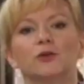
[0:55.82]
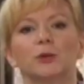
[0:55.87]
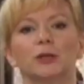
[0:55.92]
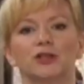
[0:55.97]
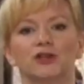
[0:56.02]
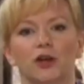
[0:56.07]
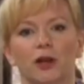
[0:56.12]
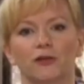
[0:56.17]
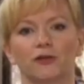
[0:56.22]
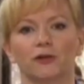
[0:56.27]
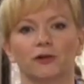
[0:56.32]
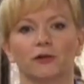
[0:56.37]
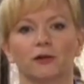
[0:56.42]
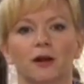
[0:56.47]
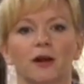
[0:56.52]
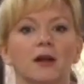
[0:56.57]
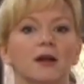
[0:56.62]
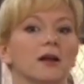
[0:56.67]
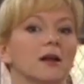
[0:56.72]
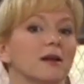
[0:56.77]
to each other,
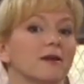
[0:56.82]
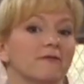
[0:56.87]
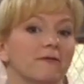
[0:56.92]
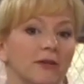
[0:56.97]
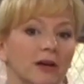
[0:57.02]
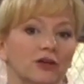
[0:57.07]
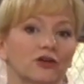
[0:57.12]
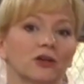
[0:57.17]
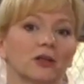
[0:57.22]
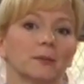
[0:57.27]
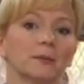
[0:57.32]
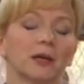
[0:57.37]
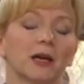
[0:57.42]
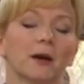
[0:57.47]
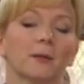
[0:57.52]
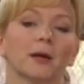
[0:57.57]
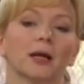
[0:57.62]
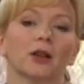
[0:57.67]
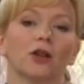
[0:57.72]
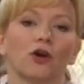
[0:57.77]
eventually
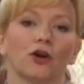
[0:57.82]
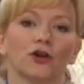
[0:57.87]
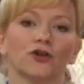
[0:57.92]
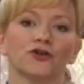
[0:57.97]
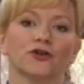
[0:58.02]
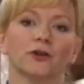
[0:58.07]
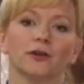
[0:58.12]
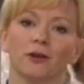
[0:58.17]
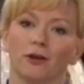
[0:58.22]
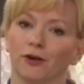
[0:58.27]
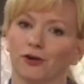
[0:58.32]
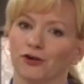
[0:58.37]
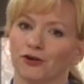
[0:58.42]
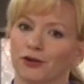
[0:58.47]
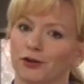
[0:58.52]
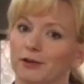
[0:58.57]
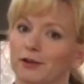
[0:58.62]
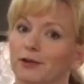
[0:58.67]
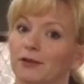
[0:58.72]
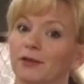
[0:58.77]
becoming larger and
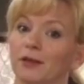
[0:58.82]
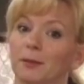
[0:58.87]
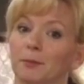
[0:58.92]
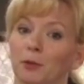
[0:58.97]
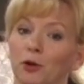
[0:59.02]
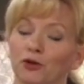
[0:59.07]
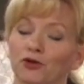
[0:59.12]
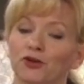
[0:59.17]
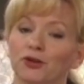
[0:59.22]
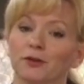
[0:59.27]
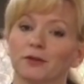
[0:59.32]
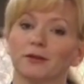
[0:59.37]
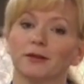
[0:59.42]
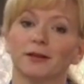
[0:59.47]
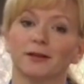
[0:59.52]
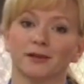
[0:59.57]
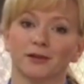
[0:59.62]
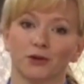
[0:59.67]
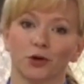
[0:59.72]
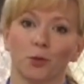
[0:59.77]
larger until the emulsion
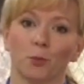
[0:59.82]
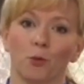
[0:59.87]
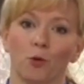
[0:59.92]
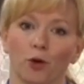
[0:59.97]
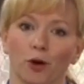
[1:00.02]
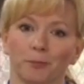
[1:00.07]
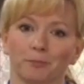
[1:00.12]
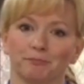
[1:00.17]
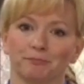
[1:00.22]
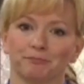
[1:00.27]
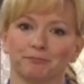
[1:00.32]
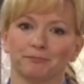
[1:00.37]
is no more.